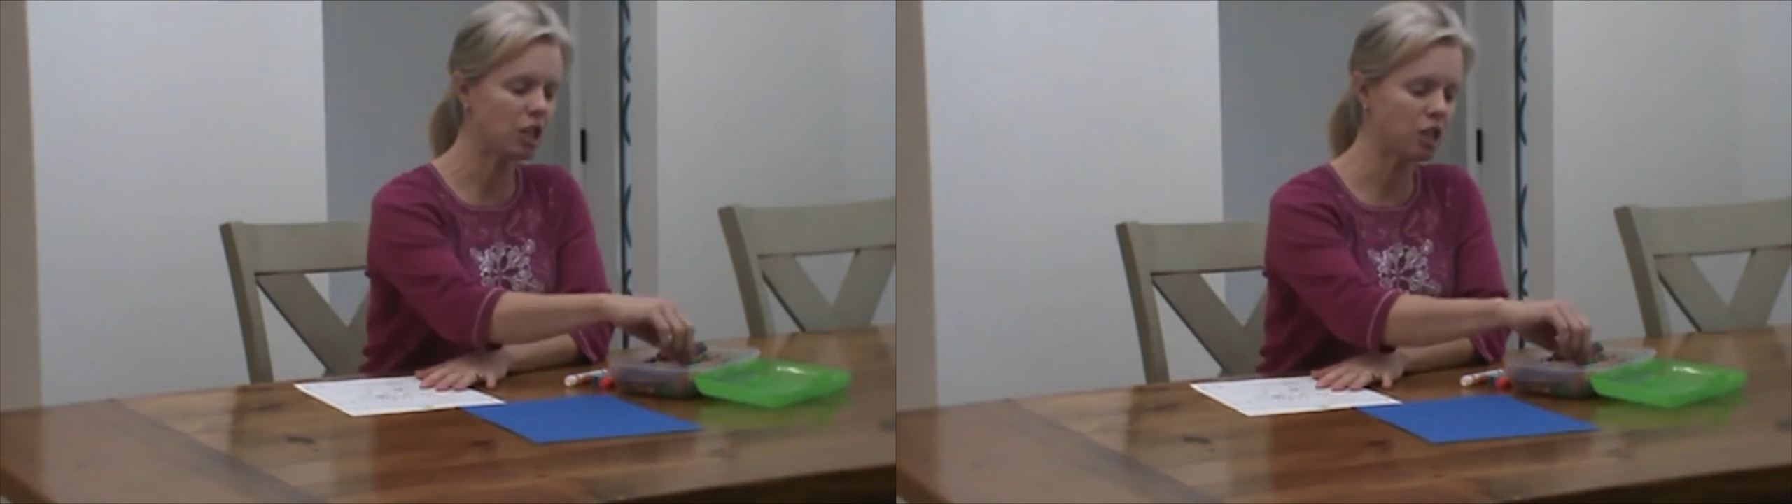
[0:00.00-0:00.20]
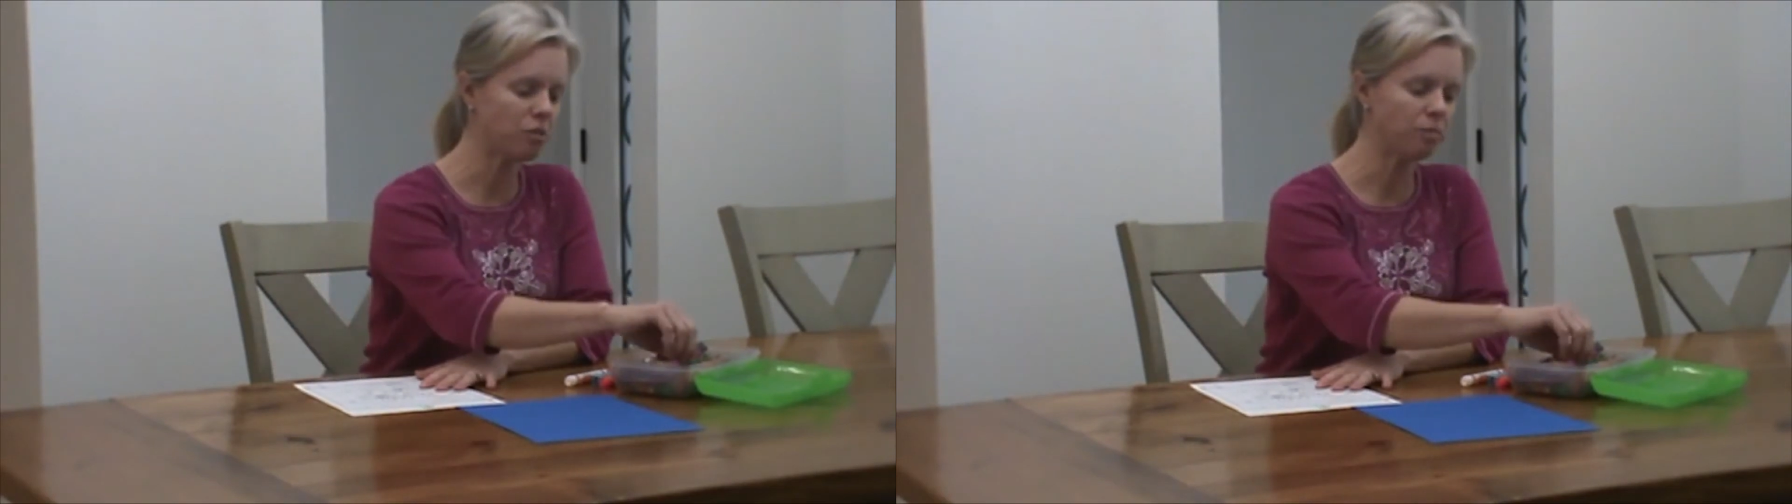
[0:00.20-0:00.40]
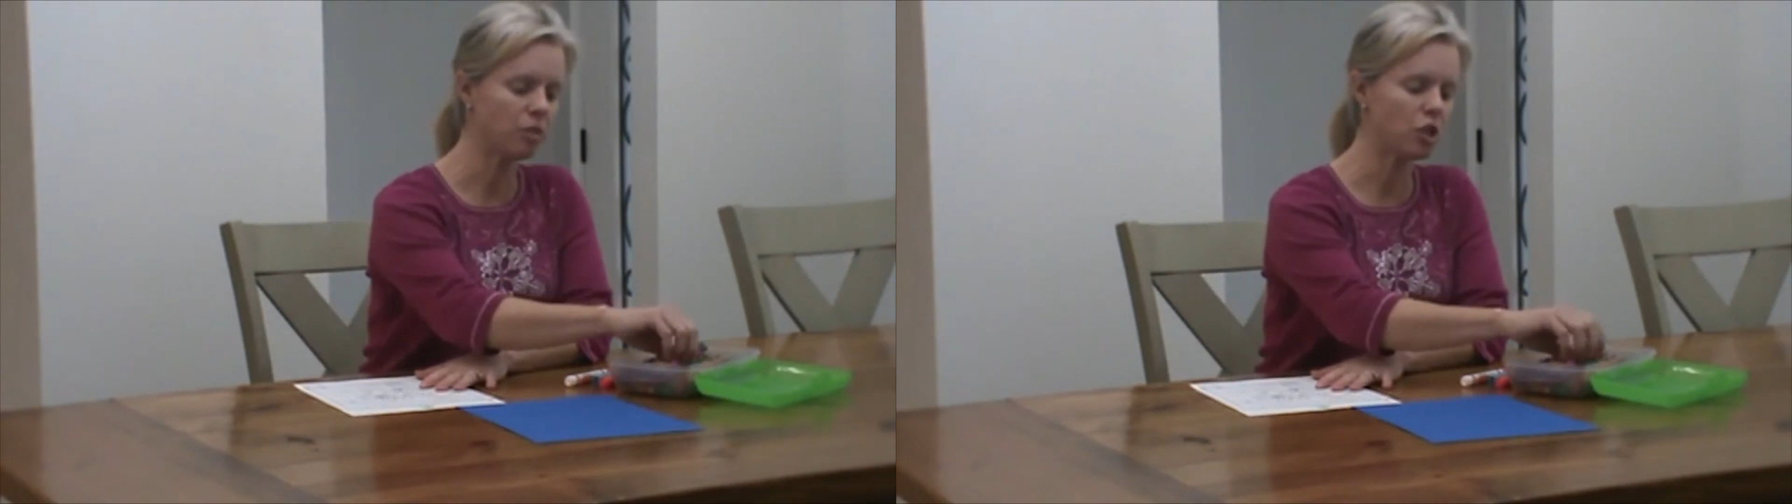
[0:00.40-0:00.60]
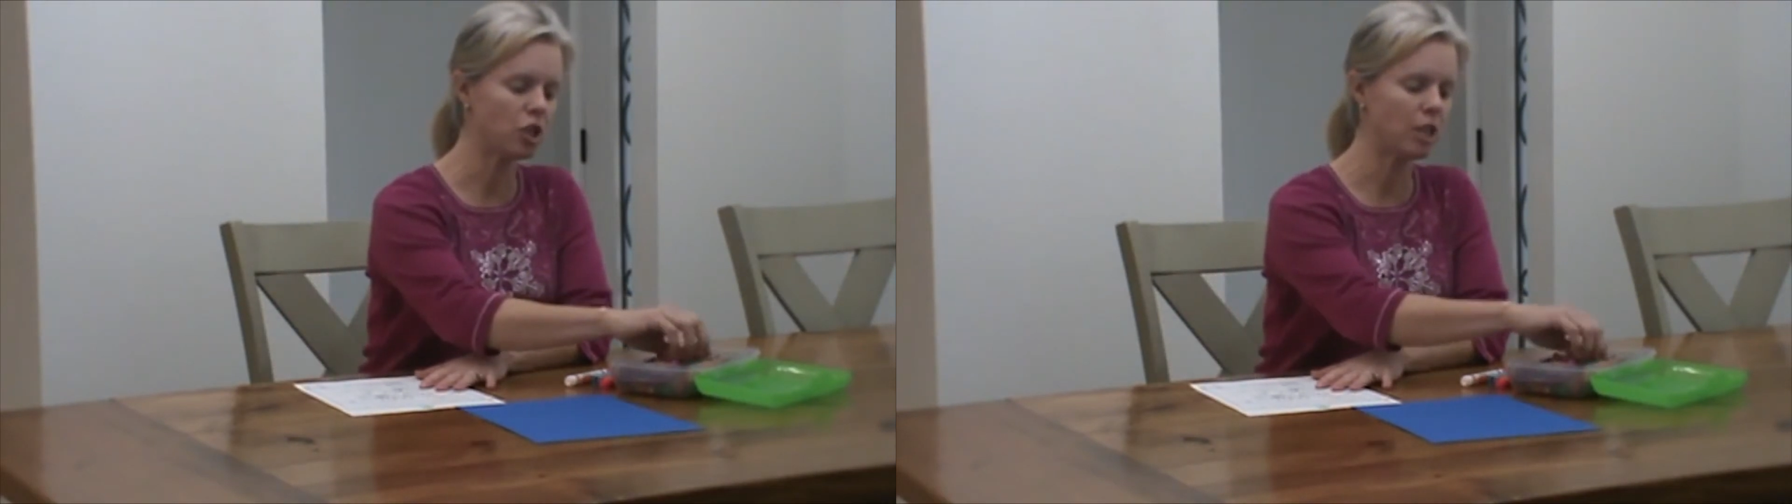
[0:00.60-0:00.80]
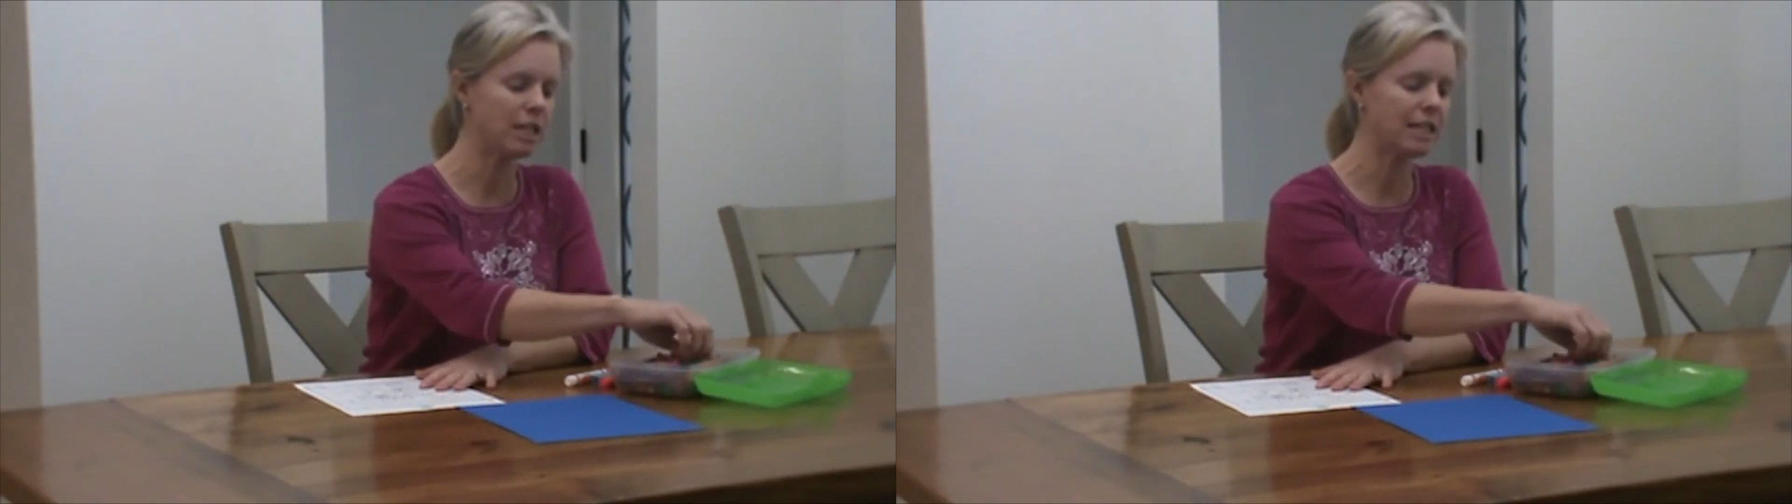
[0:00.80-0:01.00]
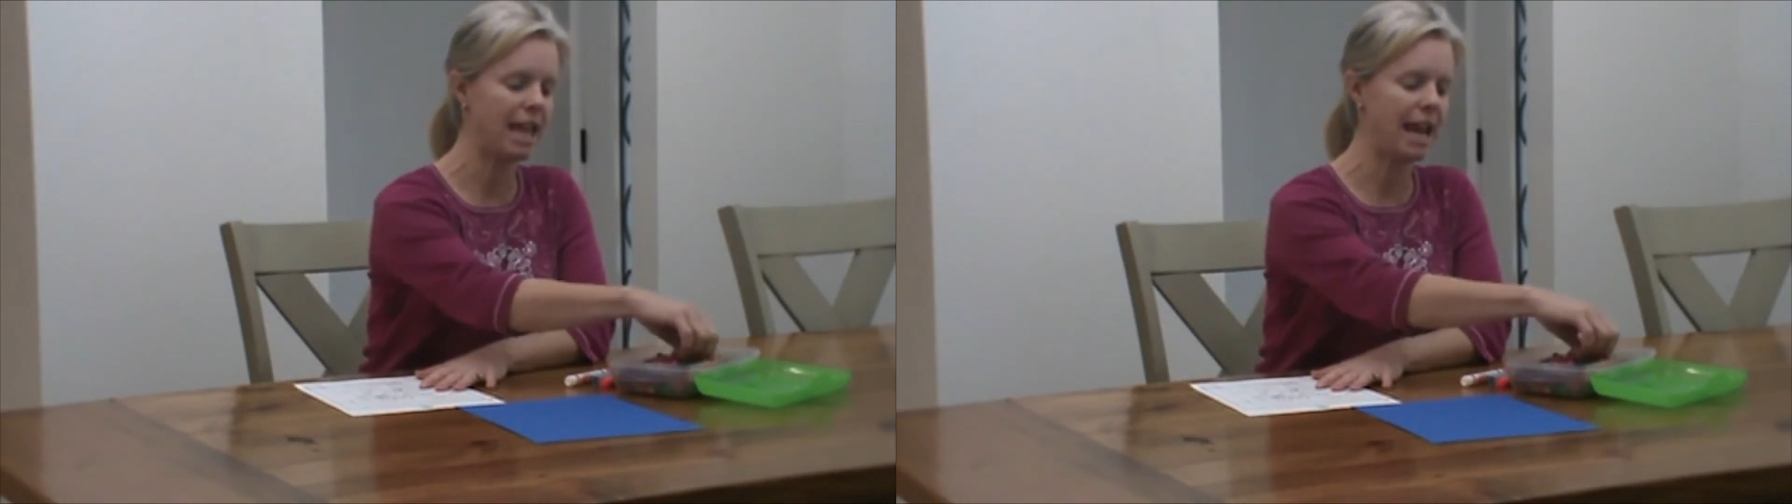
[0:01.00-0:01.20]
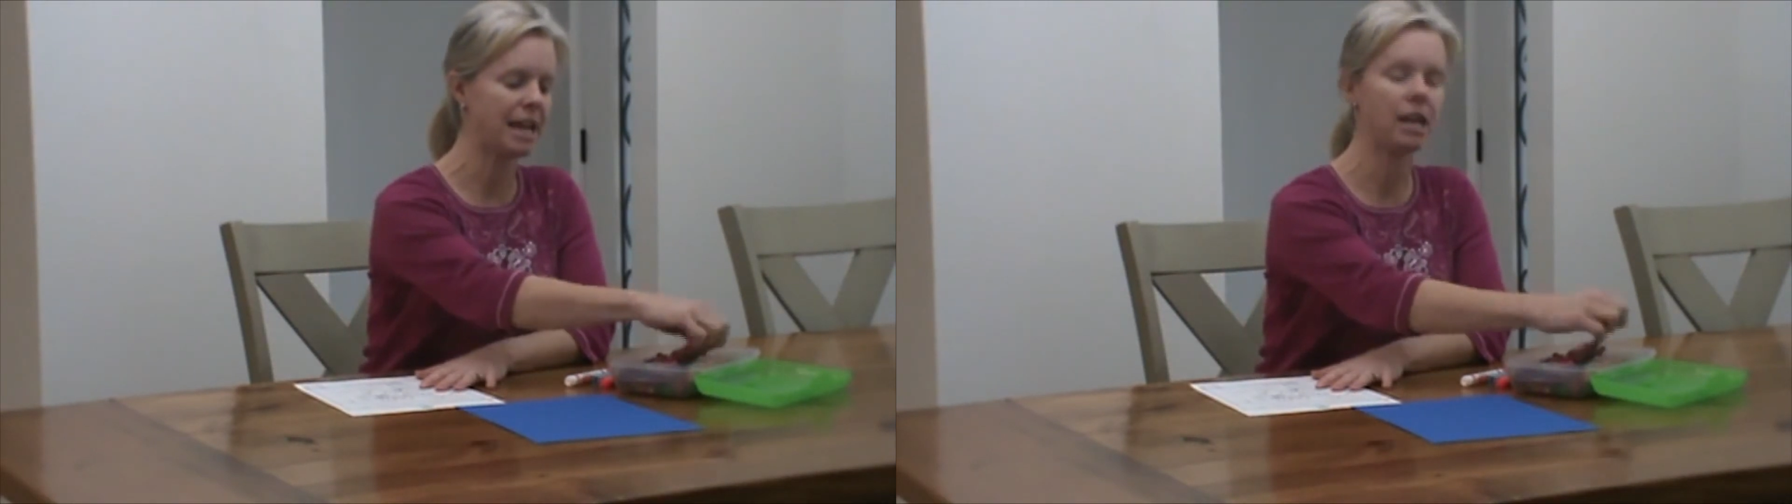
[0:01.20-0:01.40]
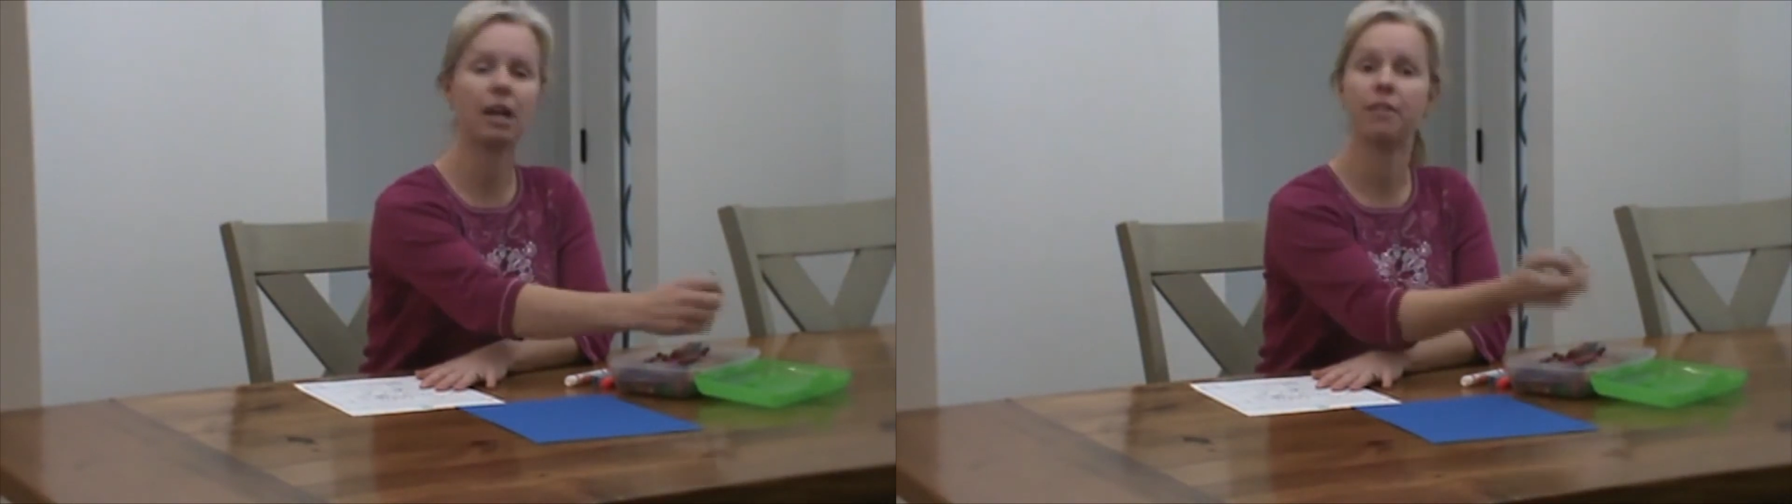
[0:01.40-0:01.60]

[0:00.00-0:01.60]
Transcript: do is you need to take